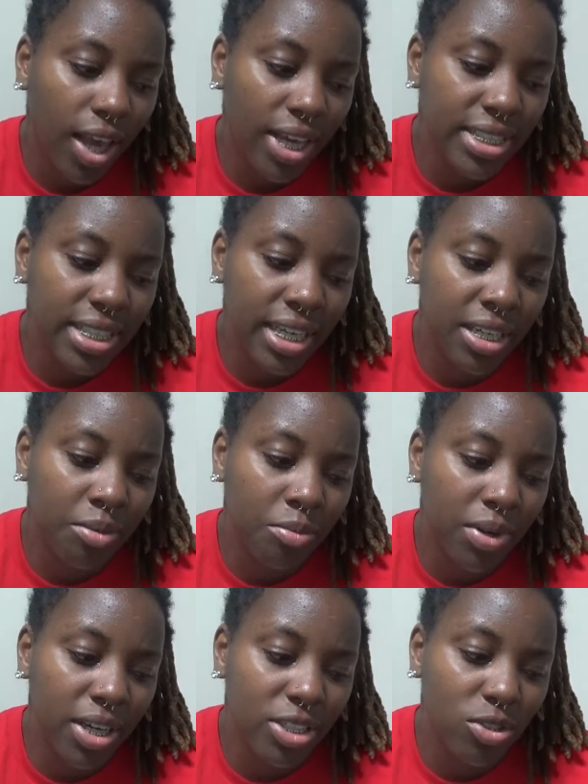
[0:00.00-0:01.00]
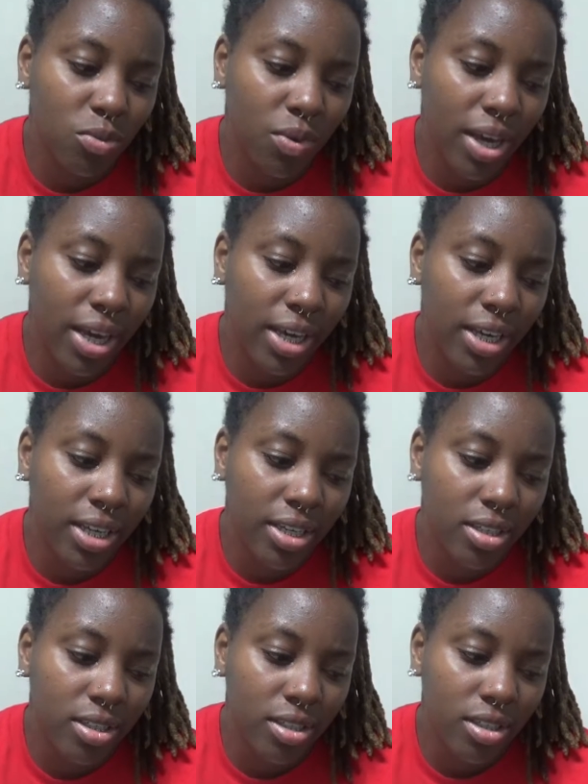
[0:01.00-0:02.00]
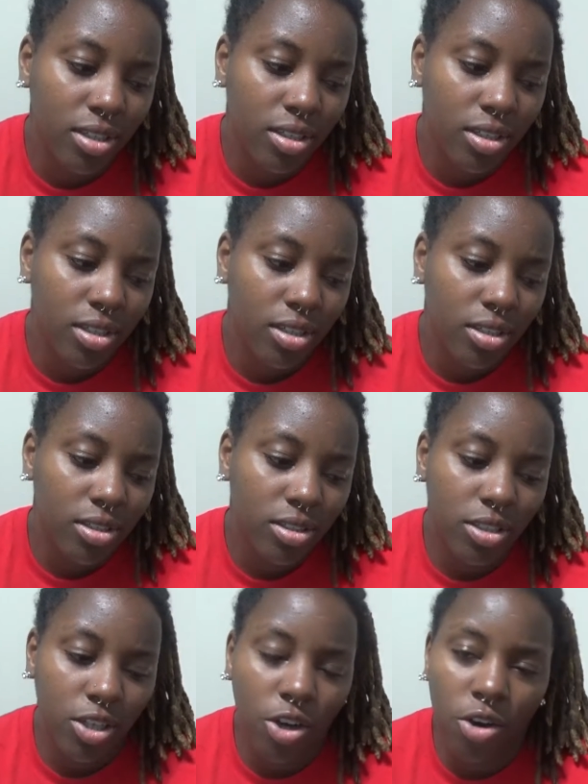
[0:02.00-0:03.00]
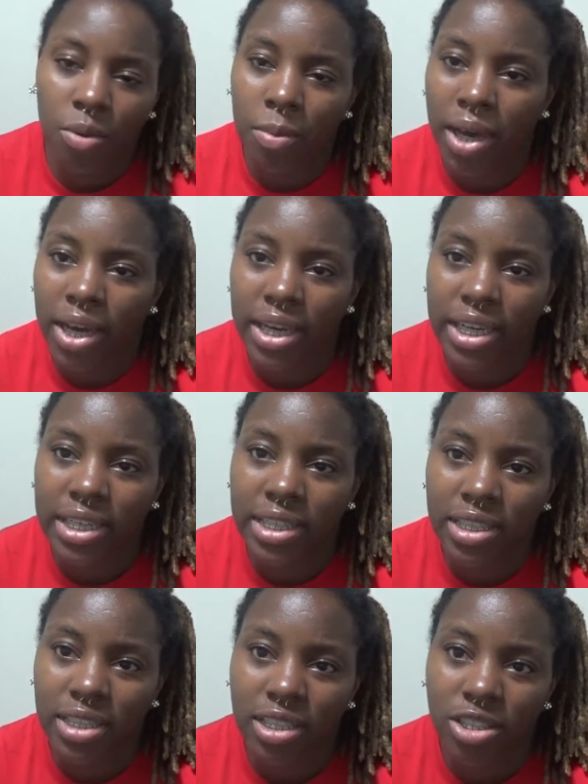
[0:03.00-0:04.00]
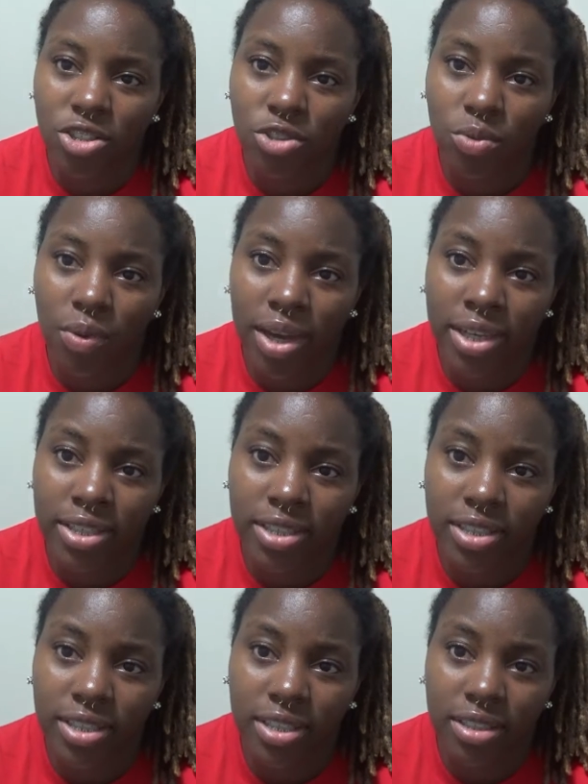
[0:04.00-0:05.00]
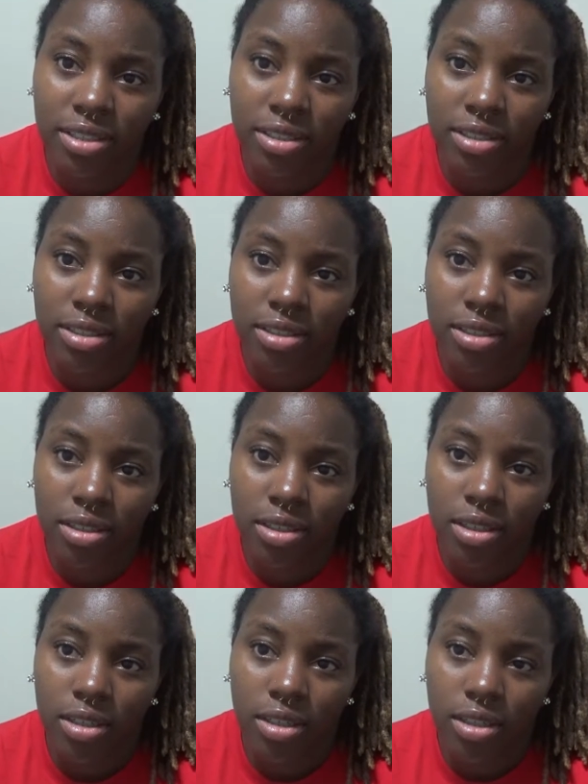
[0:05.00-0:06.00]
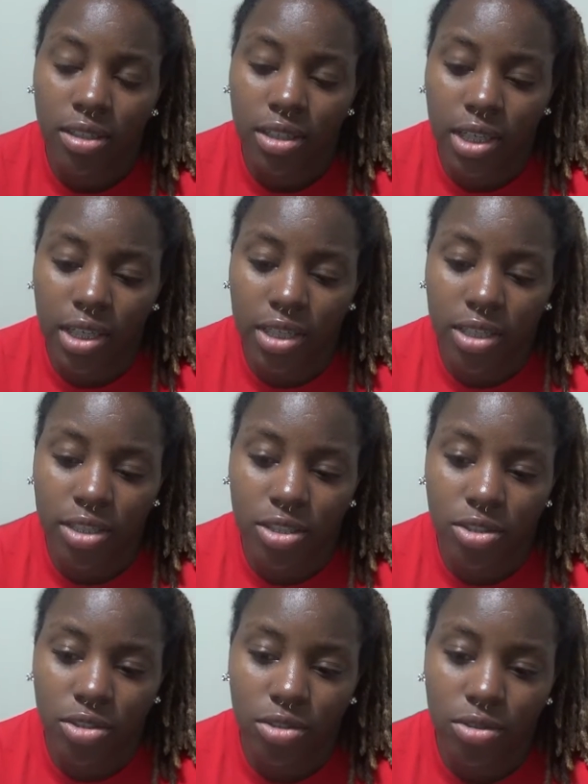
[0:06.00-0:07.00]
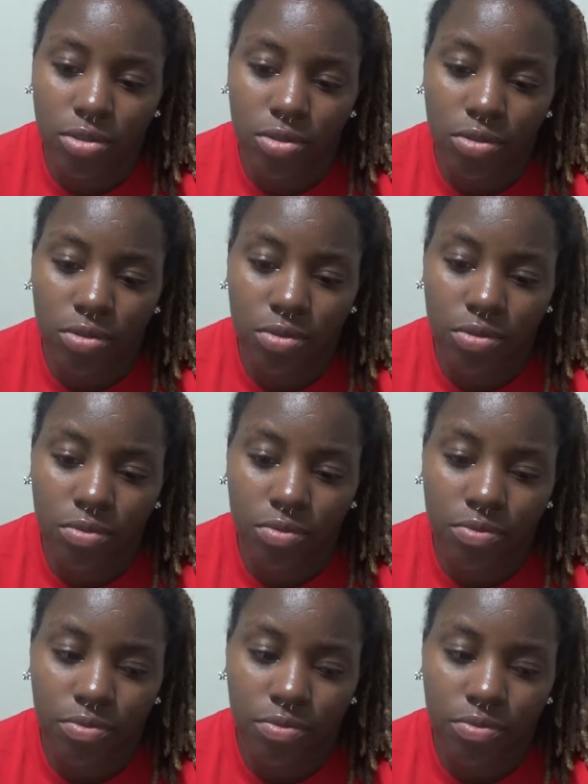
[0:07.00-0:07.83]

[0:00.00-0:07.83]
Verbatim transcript: I say the best way to go about any situation is to